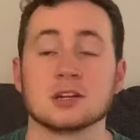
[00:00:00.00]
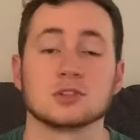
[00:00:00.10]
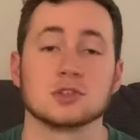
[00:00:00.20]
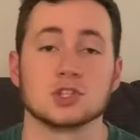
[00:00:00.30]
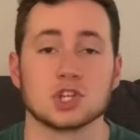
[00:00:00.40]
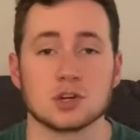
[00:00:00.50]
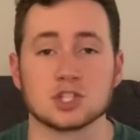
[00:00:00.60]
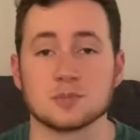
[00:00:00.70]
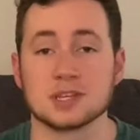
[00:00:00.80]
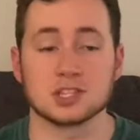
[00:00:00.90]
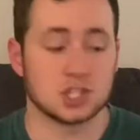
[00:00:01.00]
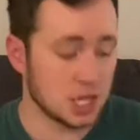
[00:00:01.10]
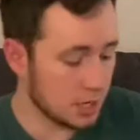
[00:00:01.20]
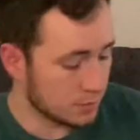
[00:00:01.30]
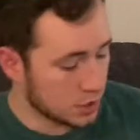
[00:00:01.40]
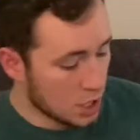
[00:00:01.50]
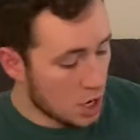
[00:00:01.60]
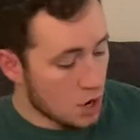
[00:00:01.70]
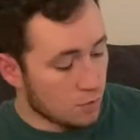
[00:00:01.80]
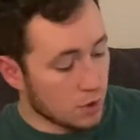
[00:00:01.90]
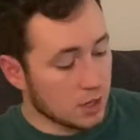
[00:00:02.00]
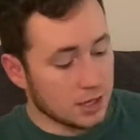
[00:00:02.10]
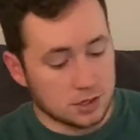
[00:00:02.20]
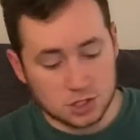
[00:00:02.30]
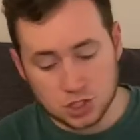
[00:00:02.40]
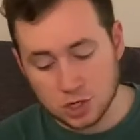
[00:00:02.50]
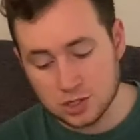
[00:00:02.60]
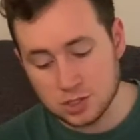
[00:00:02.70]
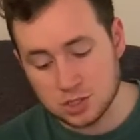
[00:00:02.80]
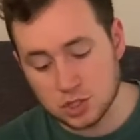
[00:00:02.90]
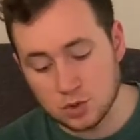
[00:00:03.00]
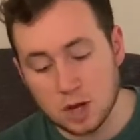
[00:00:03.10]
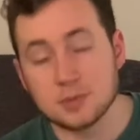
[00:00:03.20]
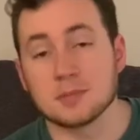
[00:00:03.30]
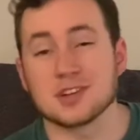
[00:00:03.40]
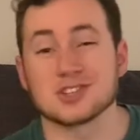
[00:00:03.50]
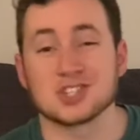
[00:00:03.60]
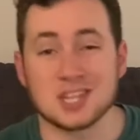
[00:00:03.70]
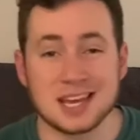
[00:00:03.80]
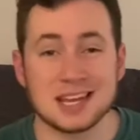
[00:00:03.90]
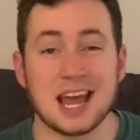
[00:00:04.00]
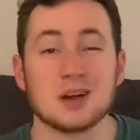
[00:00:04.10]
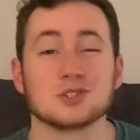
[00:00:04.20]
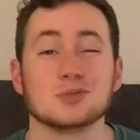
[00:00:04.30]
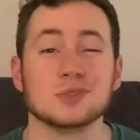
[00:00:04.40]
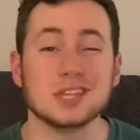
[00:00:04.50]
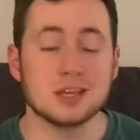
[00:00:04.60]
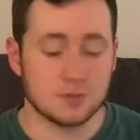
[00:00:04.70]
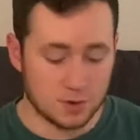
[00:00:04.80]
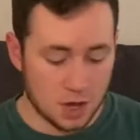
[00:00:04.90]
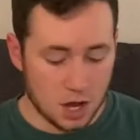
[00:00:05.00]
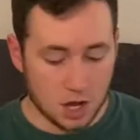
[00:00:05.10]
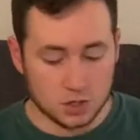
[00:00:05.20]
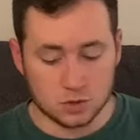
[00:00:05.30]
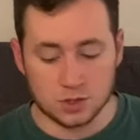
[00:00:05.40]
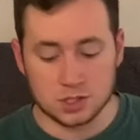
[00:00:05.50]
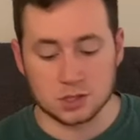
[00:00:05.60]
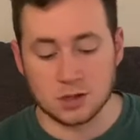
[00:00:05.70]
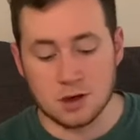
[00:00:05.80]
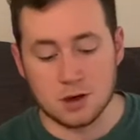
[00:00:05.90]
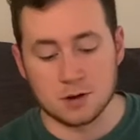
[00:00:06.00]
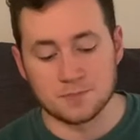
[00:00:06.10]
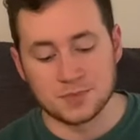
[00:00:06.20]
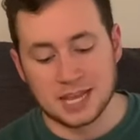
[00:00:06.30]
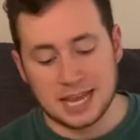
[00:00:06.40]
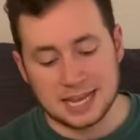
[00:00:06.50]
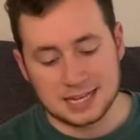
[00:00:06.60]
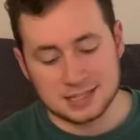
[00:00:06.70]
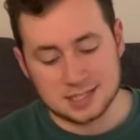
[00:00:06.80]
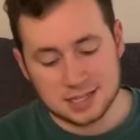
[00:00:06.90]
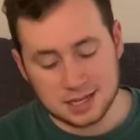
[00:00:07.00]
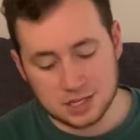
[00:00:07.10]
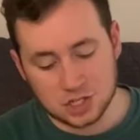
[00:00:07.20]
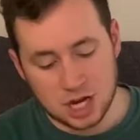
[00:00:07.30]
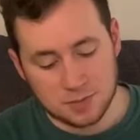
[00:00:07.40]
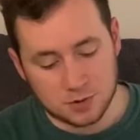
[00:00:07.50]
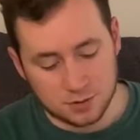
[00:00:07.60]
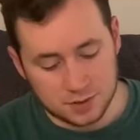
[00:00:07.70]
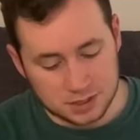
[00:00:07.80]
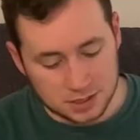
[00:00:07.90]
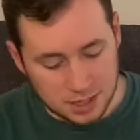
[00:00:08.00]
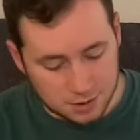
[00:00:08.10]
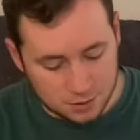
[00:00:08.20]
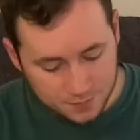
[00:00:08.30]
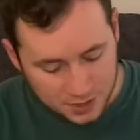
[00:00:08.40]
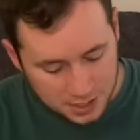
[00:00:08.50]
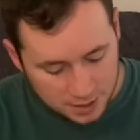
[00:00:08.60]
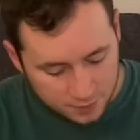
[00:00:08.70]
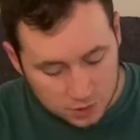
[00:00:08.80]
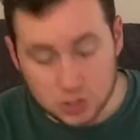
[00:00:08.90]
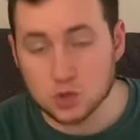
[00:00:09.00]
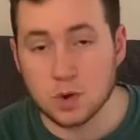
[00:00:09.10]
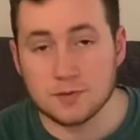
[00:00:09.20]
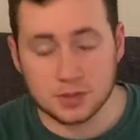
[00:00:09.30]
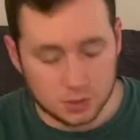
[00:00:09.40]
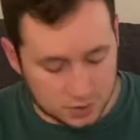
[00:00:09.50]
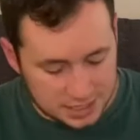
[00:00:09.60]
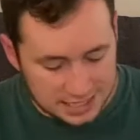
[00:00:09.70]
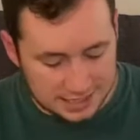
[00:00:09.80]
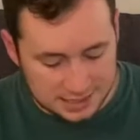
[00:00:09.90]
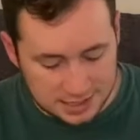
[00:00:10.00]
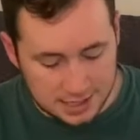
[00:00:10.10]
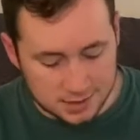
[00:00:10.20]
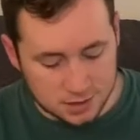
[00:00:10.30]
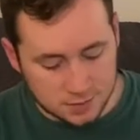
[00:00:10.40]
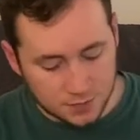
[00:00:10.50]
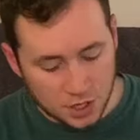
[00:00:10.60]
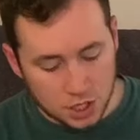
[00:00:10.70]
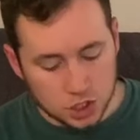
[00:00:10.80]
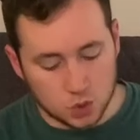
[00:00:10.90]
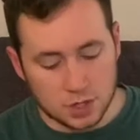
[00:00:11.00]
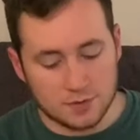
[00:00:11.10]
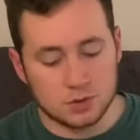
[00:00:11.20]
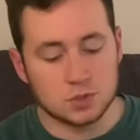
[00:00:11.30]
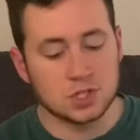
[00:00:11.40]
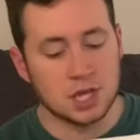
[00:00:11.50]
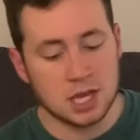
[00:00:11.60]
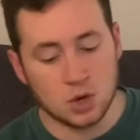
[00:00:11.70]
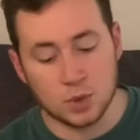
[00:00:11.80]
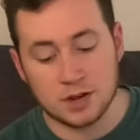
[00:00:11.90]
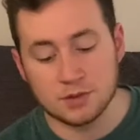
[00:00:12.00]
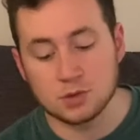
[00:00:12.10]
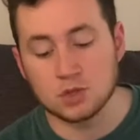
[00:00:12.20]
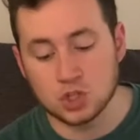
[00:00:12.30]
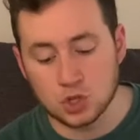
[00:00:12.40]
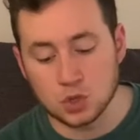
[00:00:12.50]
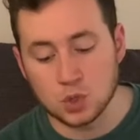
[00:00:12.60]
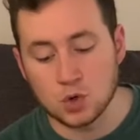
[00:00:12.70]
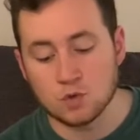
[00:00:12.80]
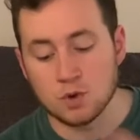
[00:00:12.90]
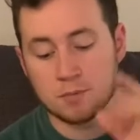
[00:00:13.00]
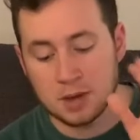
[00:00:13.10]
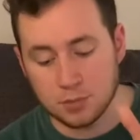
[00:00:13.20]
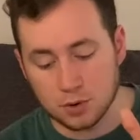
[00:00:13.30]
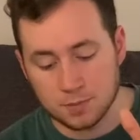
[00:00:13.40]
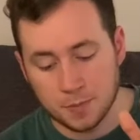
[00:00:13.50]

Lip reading: to the churches, because James wrote a letter to churches to help them understand how to live under this law. And in the second chapter of his letter, verses 12 and 13, he says, so whatever you say or whatever you do, remember